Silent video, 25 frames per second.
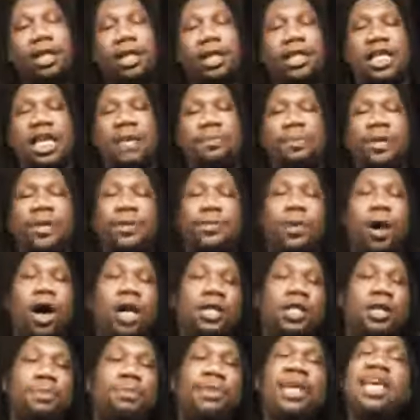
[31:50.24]
The deepest
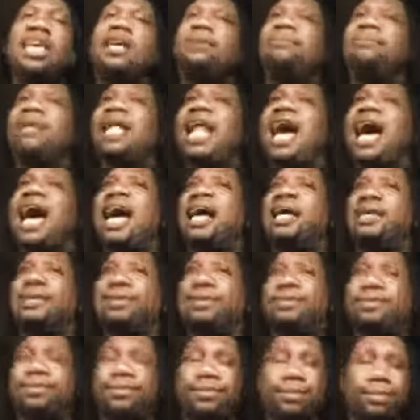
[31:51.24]
part to being black
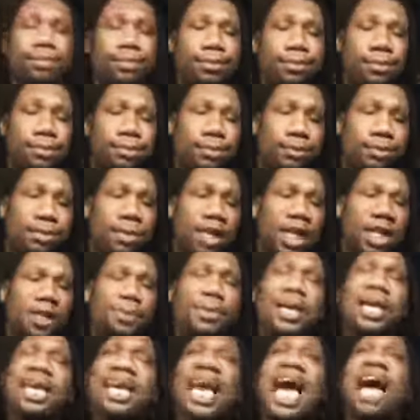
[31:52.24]

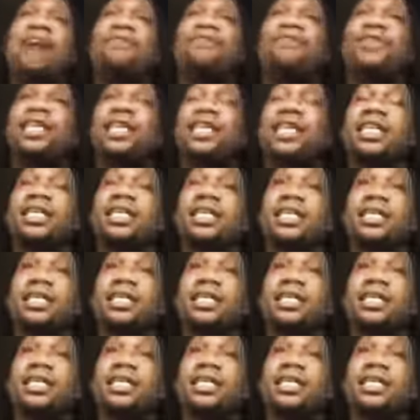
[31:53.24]
is being African.